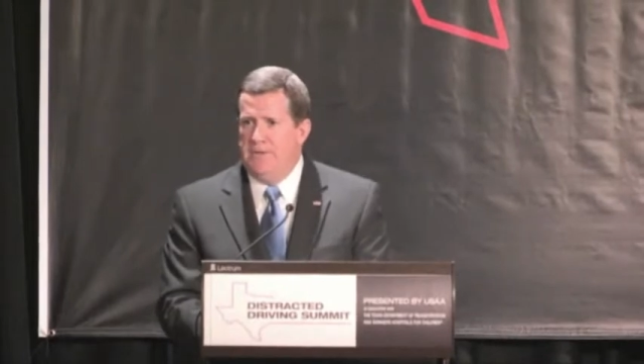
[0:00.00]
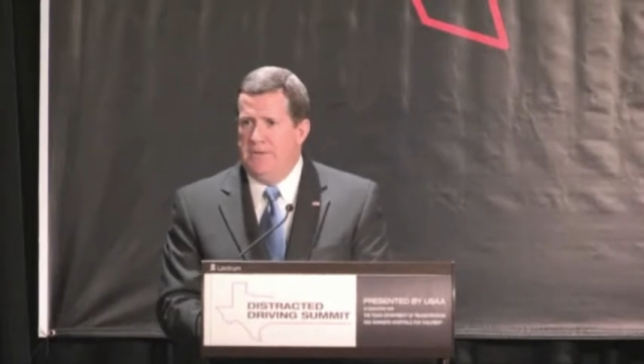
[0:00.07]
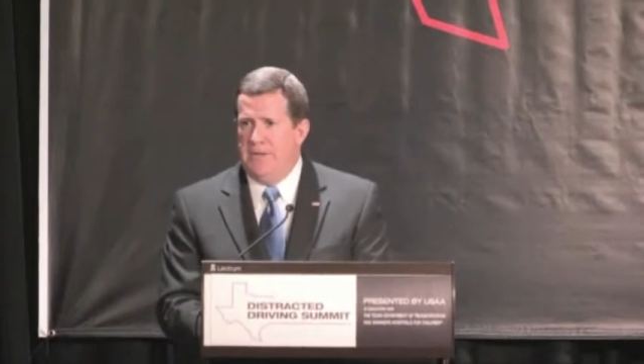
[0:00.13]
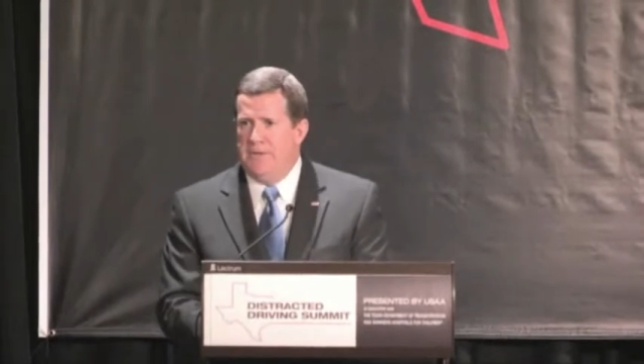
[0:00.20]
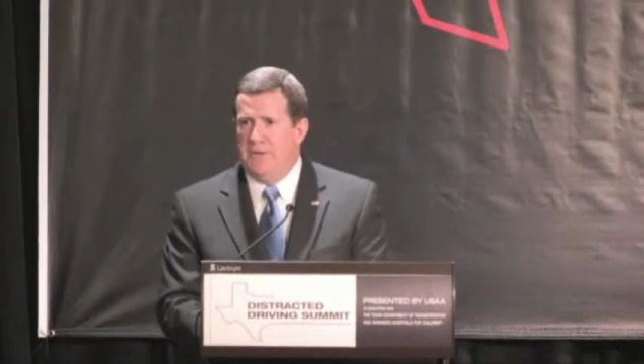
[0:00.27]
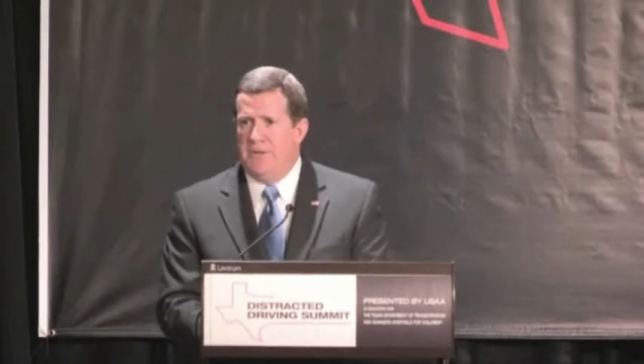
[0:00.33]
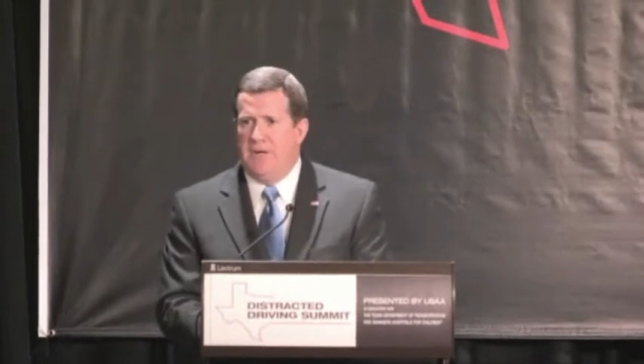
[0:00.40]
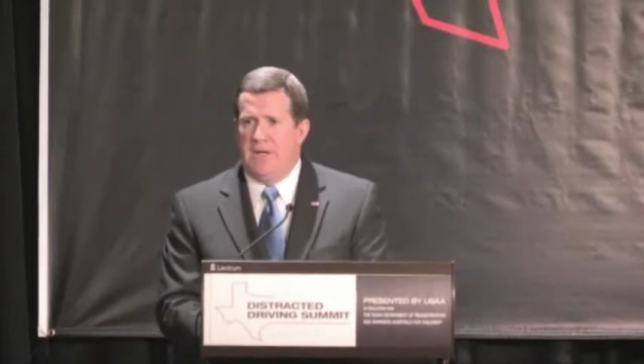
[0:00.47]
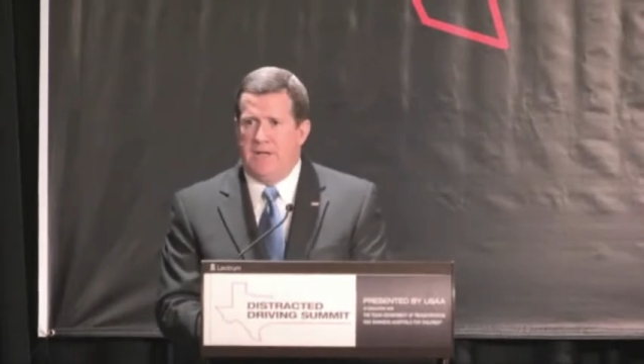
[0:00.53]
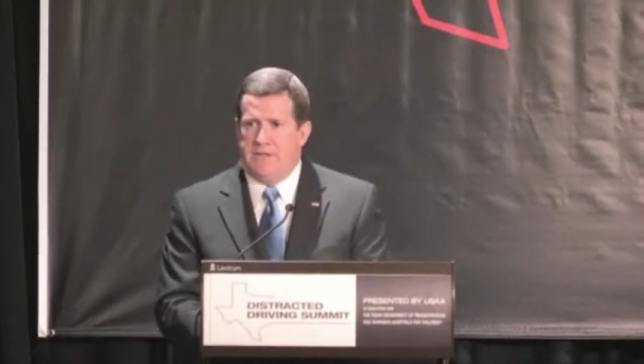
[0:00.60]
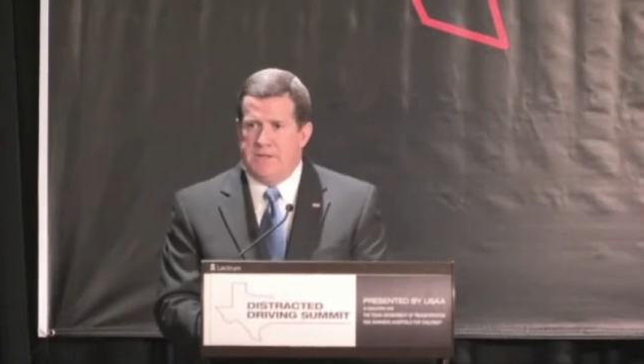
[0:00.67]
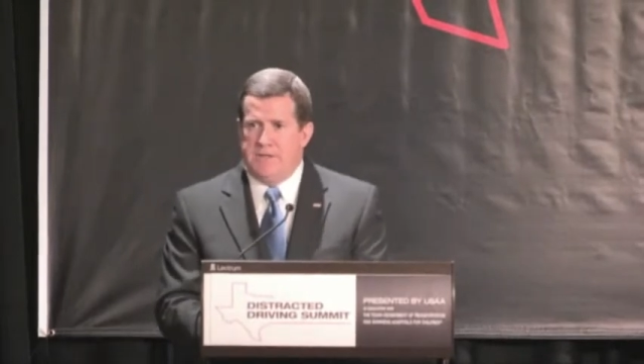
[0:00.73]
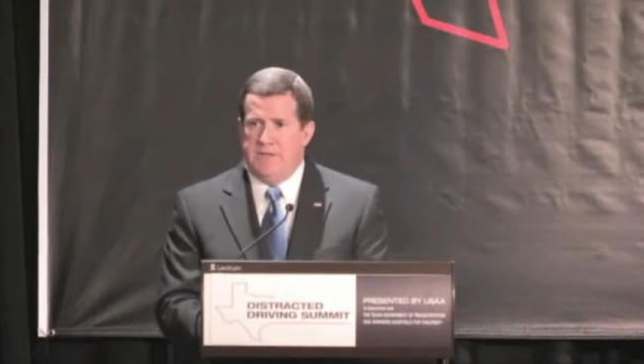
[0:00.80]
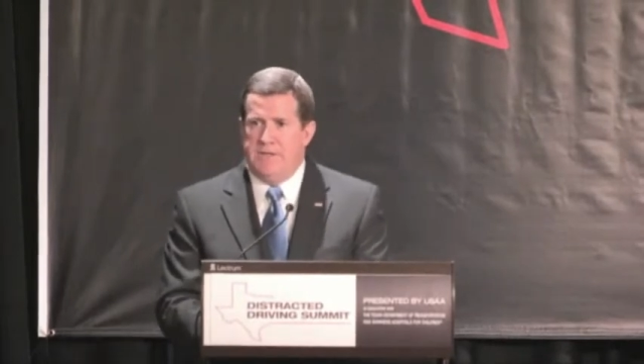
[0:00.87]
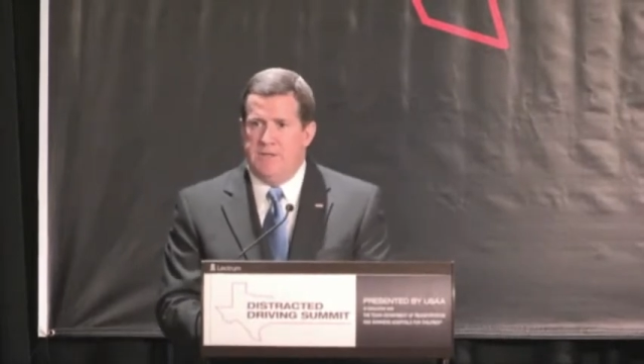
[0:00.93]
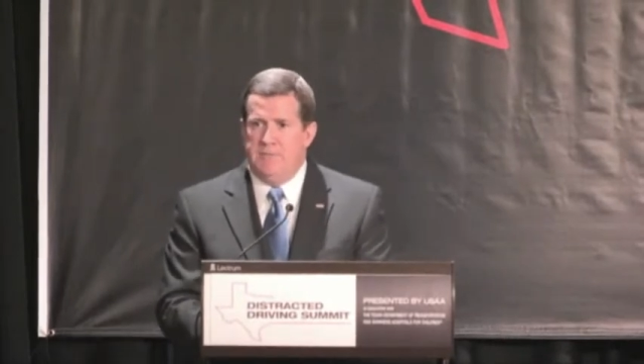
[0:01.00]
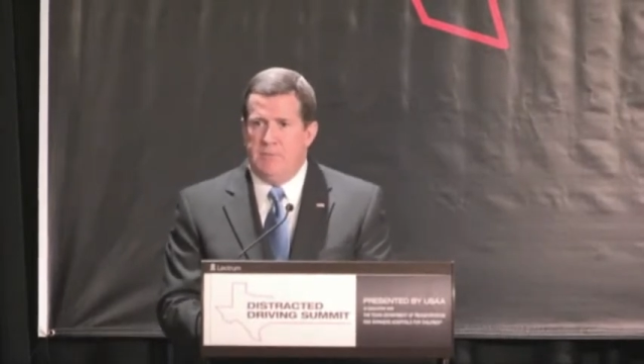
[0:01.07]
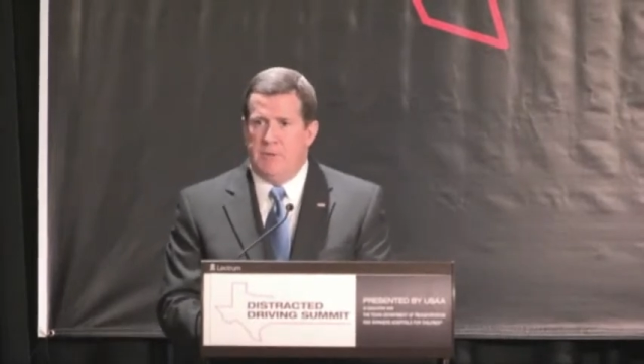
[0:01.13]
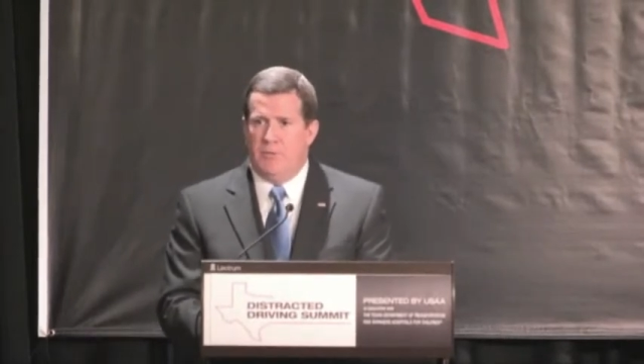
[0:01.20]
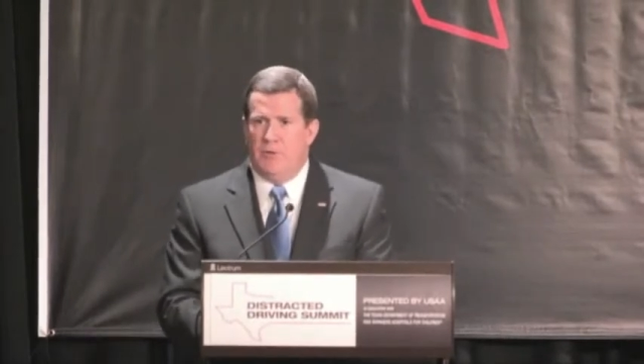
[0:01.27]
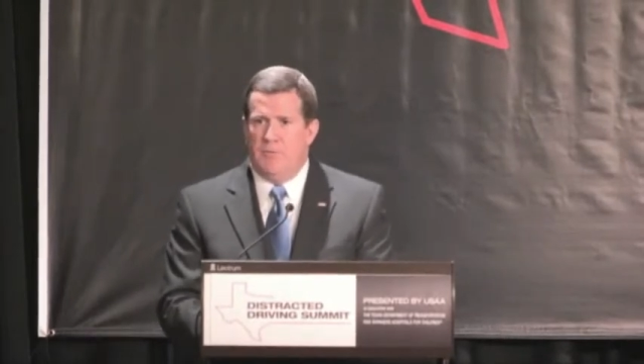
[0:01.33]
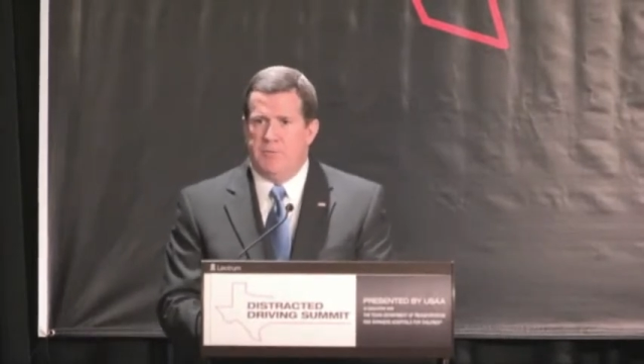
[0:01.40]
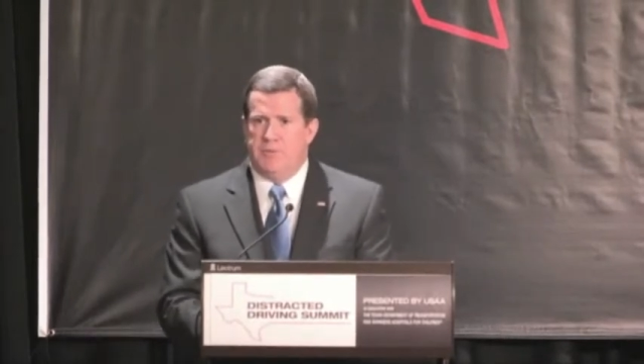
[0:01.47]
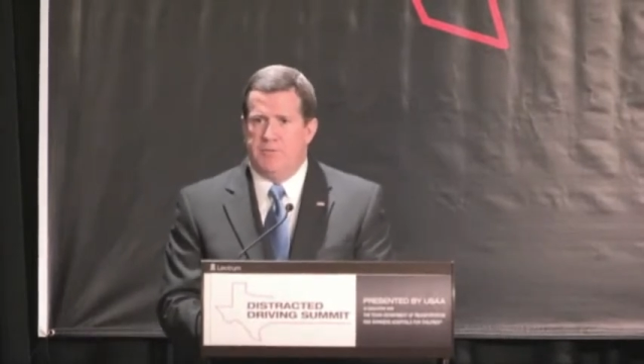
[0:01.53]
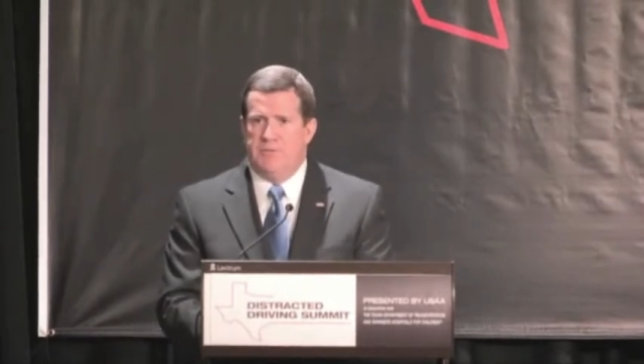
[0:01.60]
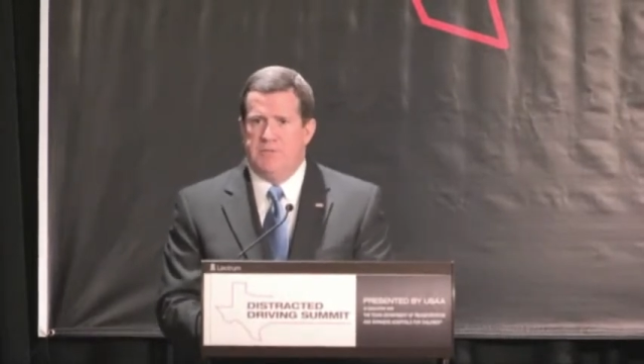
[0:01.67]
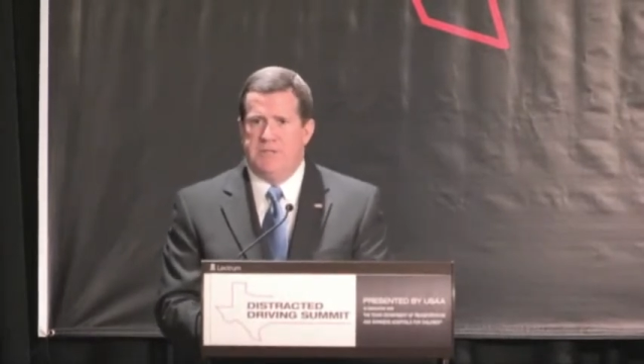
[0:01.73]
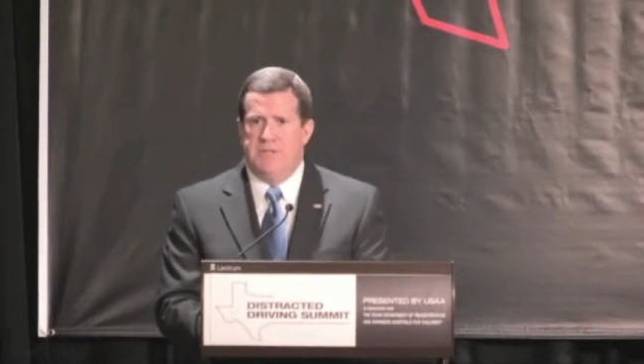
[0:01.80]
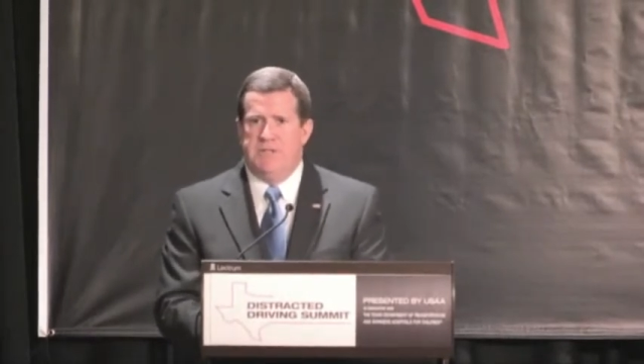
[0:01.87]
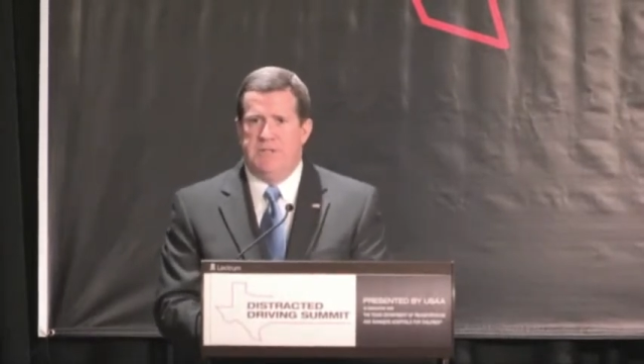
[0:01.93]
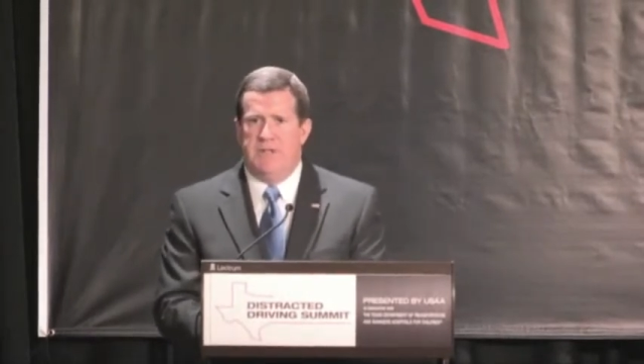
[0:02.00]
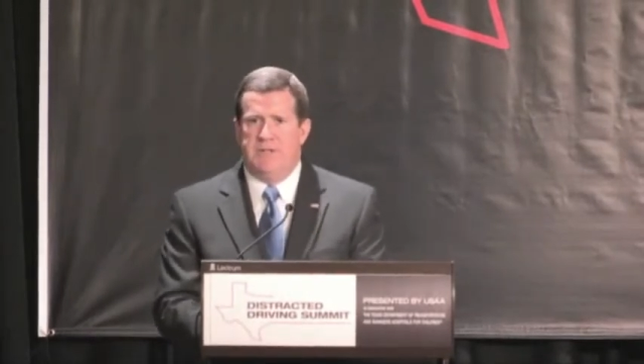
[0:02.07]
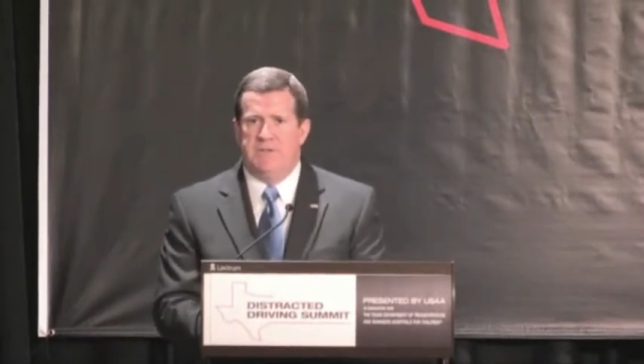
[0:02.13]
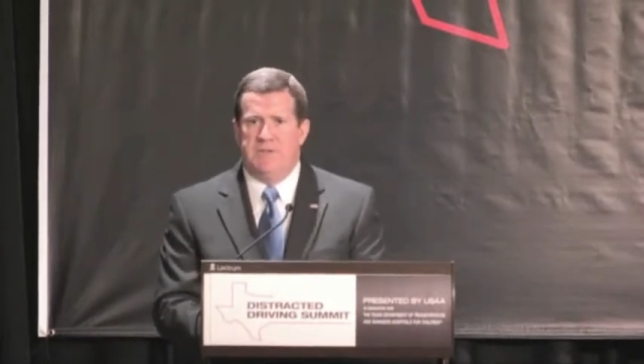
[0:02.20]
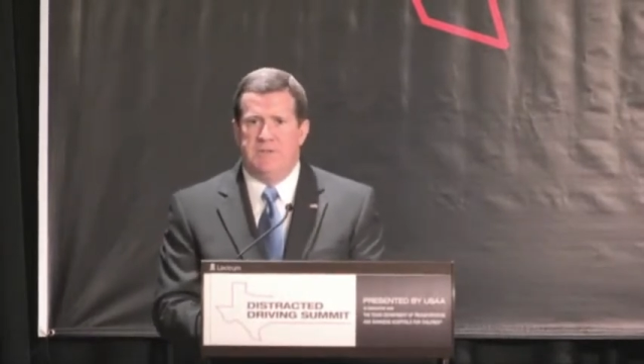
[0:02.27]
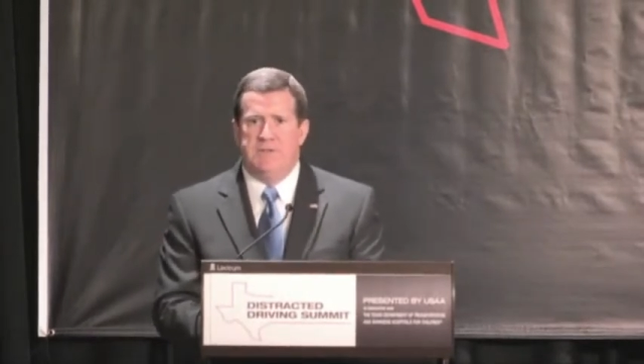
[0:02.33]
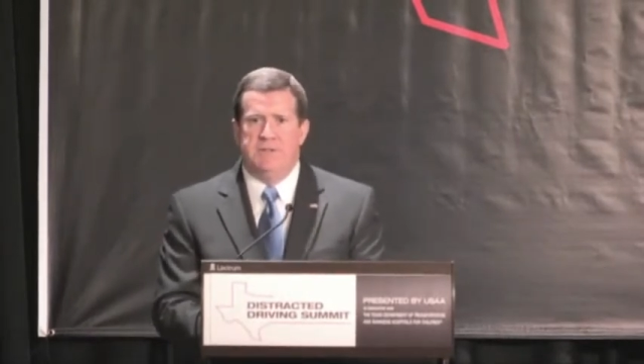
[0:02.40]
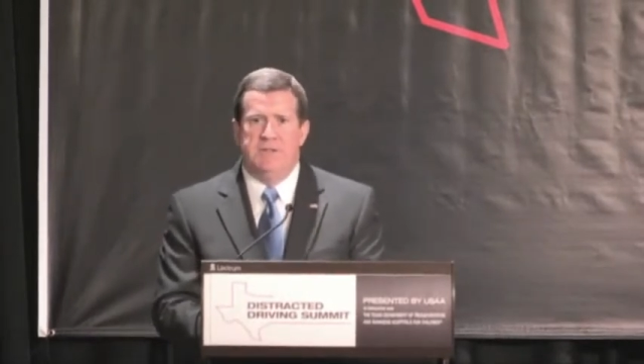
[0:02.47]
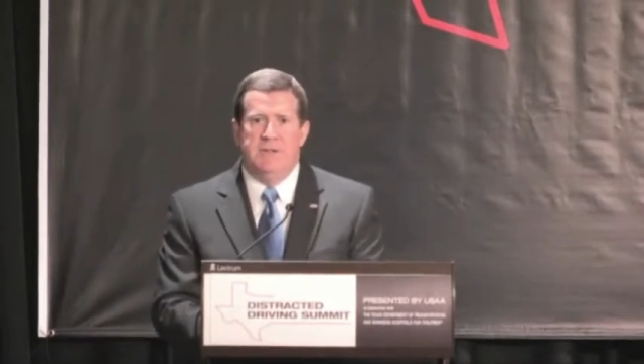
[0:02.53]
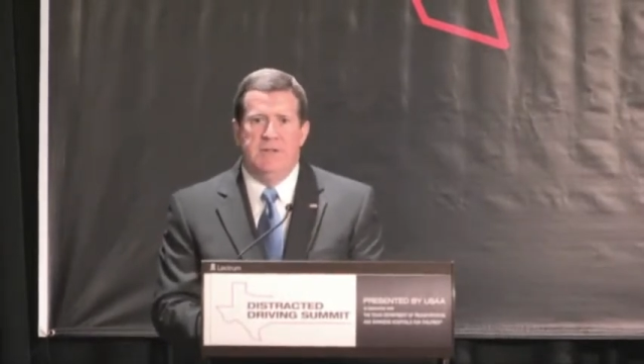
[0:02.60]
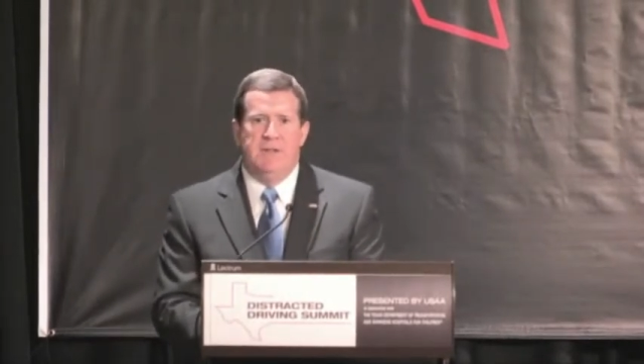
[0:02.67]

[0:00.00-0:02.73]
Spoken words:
at the Coliseum in Corpus Christi, Texas.